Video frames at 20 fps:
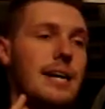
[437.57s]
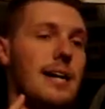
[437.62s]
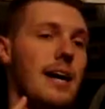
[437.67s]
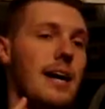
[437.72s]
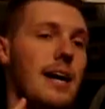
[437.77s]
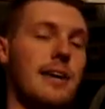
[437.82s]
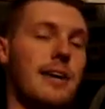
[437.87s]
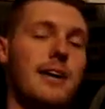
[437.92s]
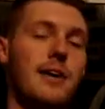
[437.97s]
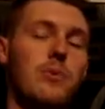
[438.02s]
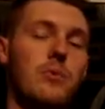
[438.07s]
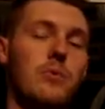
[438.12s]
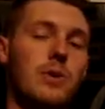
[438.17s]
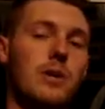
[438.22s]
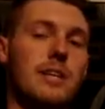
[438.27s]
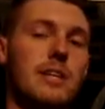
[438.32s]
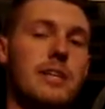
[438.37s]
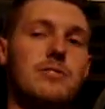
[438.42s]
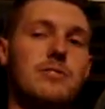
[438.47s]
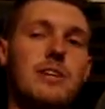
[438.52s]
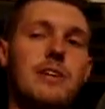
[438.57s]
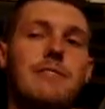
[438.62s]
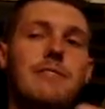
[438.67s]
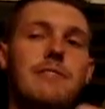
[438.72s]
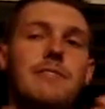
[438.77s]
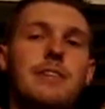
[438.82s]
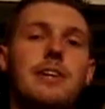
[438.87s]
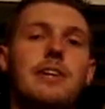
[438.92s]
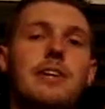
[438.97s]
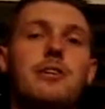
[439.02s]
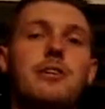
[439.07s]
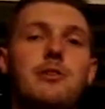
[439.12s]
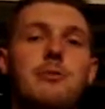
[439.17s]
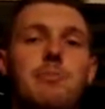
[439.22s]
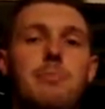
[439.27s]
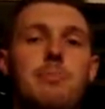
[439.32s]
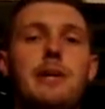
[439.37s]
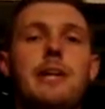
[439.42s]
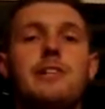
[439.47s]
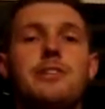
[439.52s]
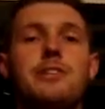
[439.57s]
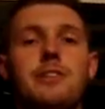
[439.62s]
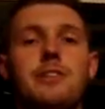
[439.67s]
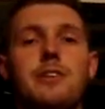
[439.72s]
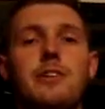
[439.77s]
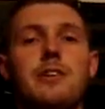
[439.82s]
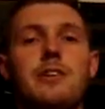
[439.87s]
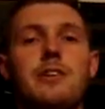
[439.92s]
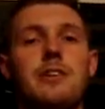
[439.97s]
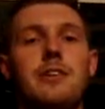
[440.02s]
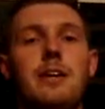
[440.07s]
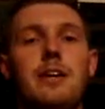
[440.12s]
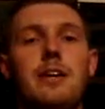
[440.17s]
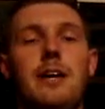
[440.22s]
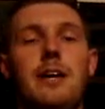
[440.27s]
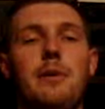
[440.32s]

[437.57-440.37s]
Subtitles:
It really gives a very good picture.